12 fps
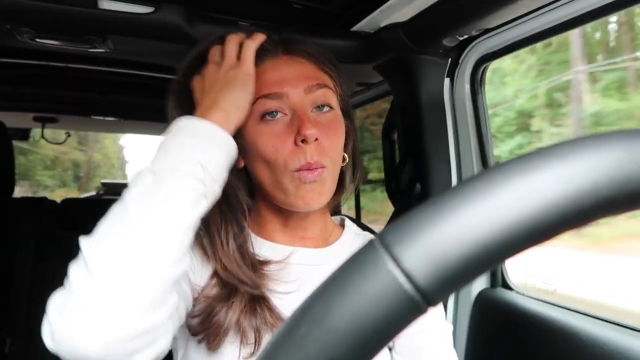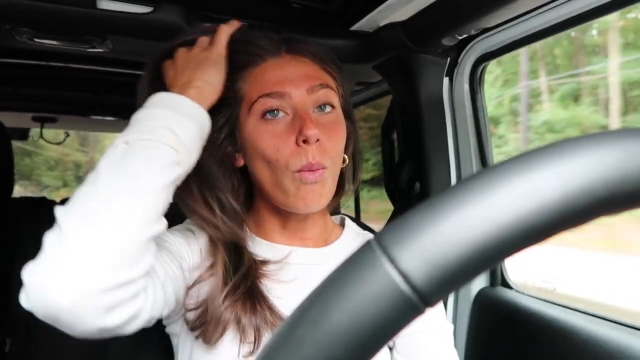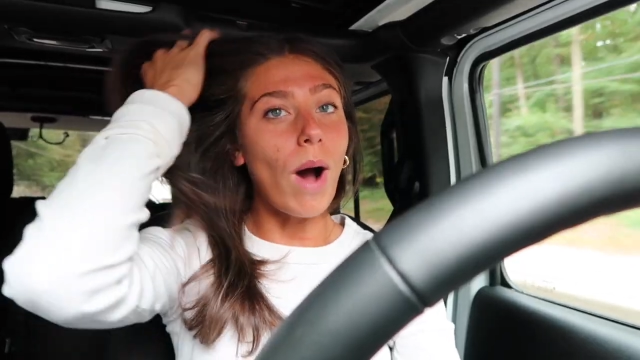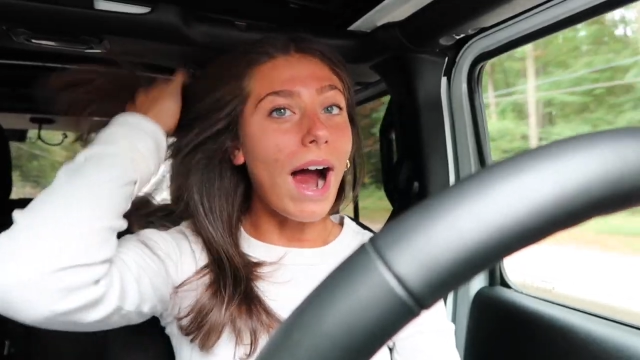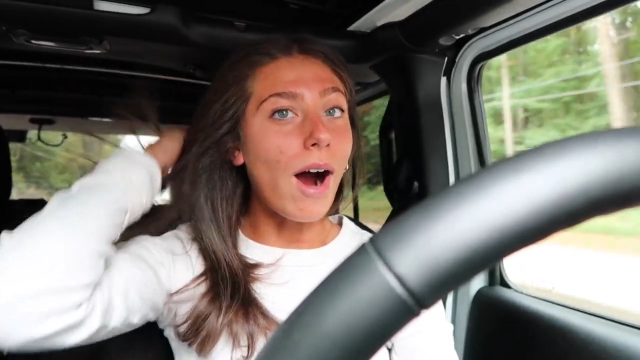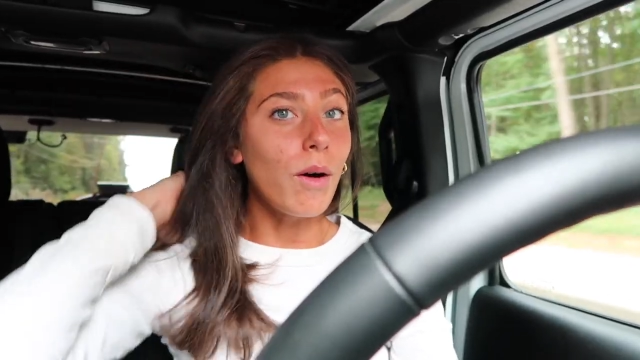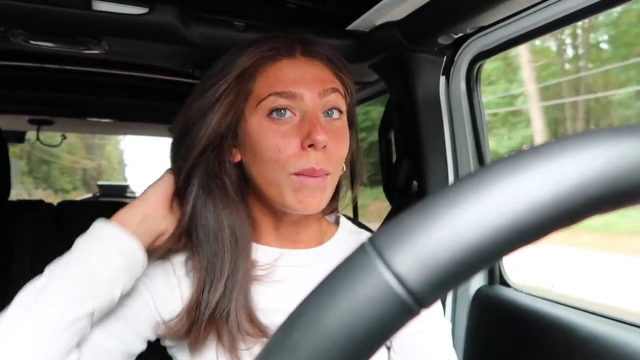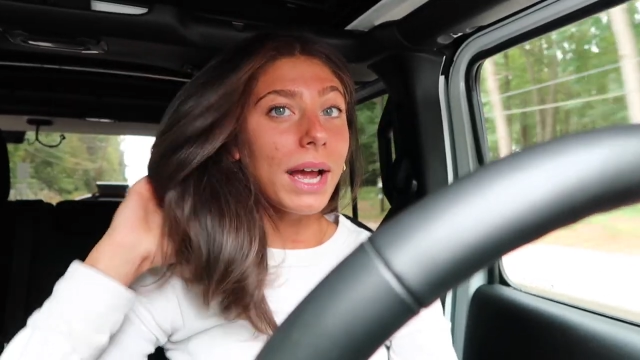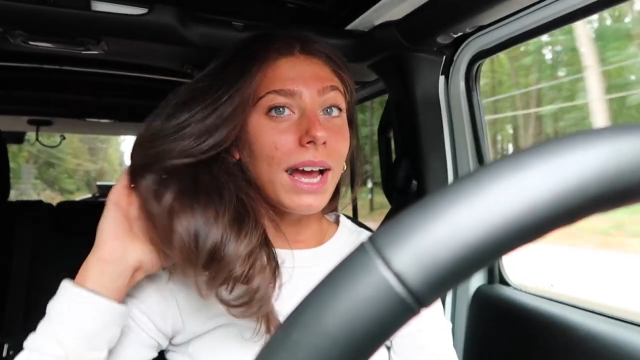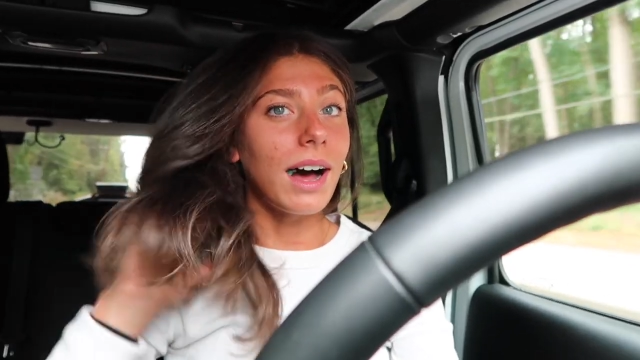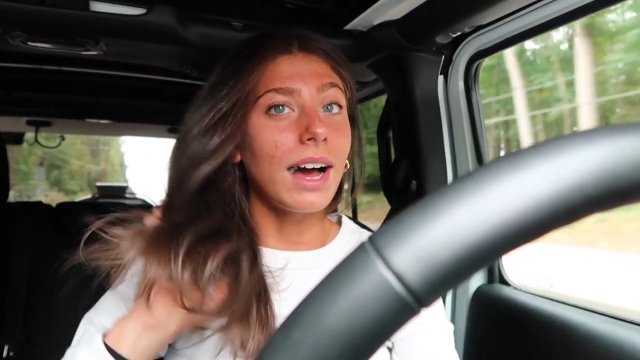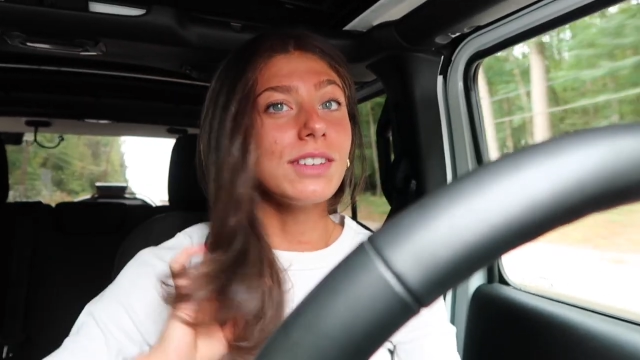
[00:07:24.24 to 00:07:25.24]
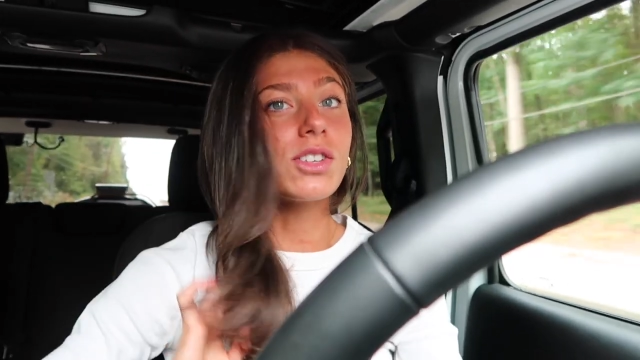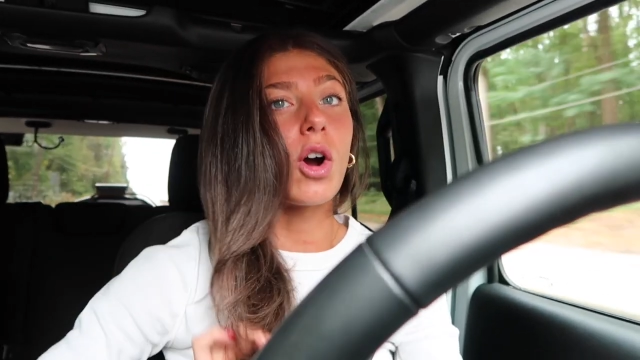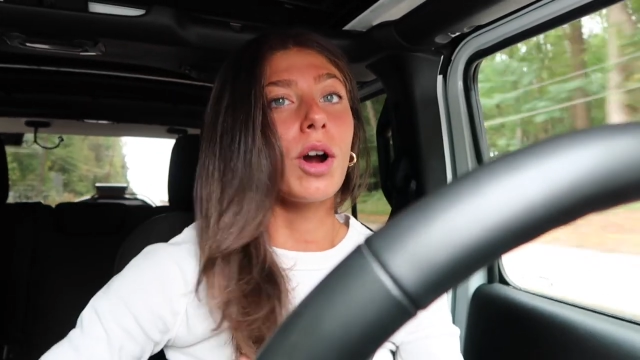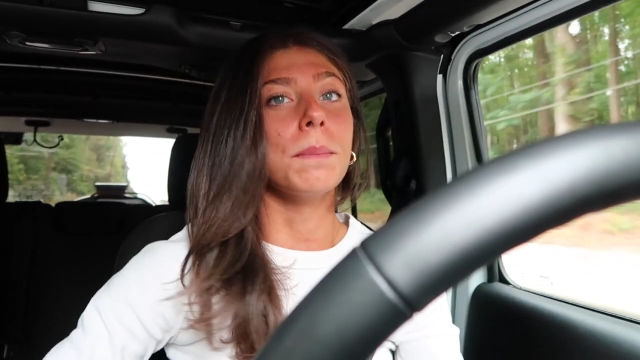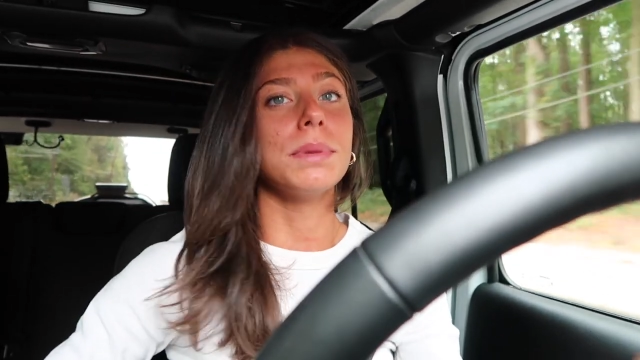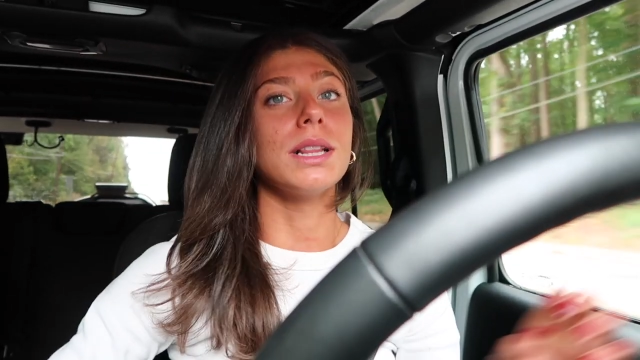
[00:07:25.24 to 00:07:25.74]
Wow, my eyes
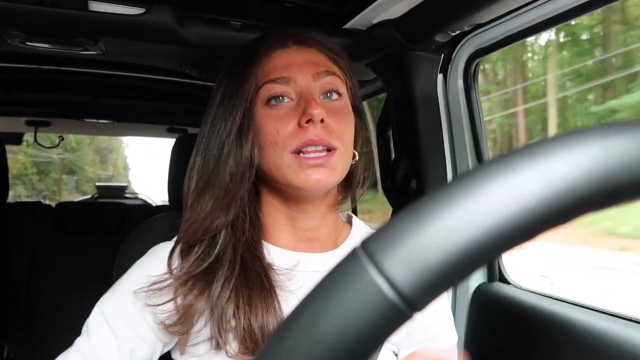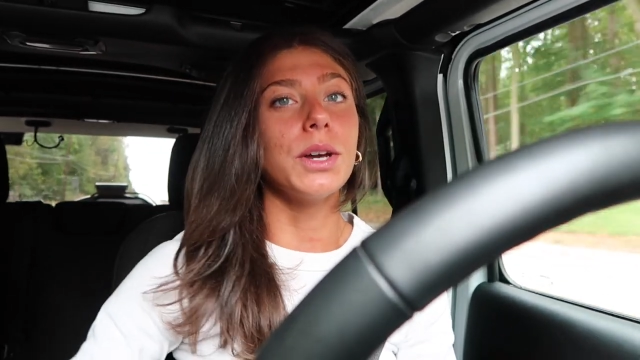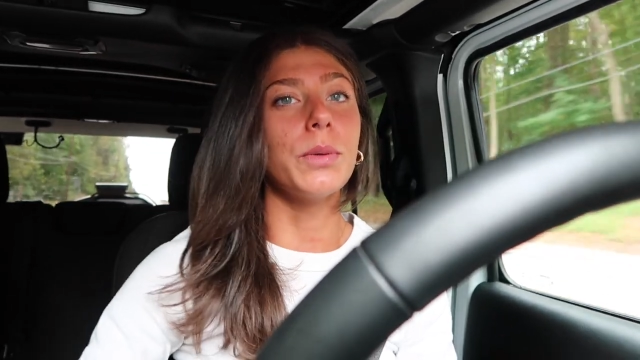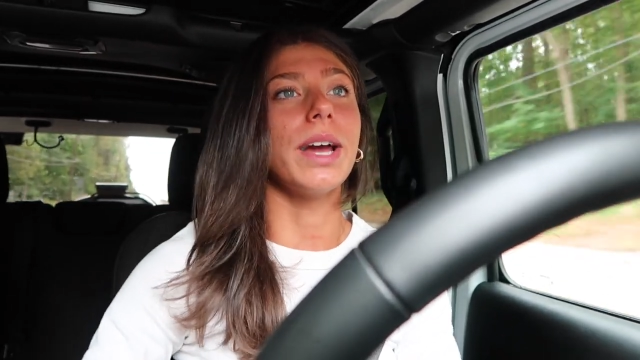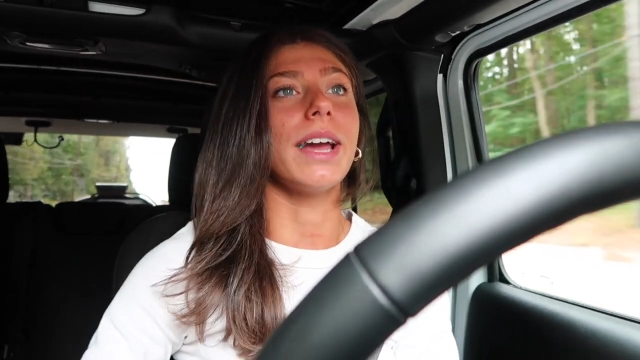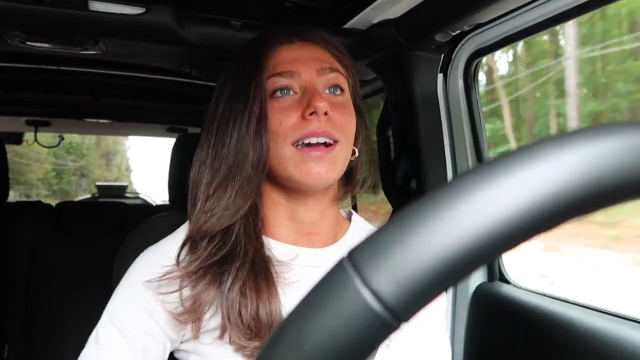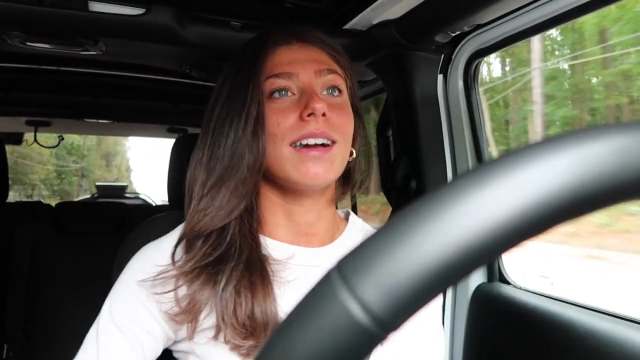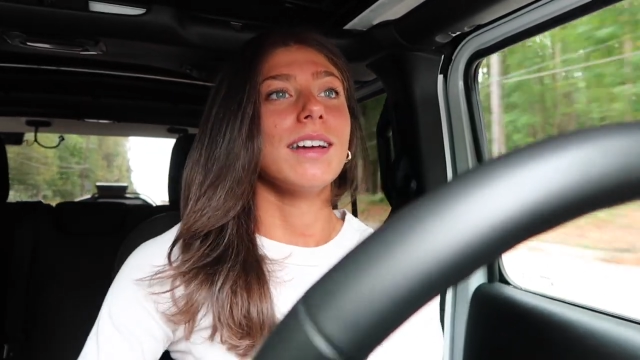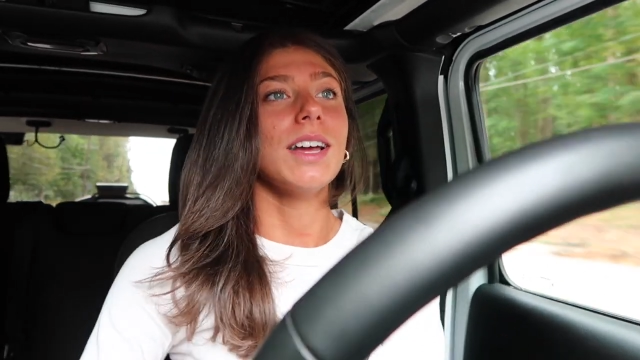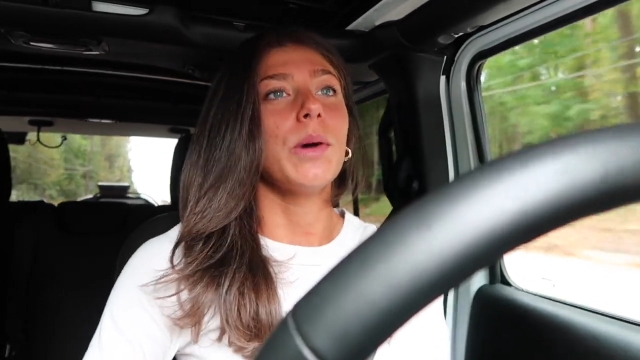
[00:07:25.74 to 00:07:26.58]
are bluing.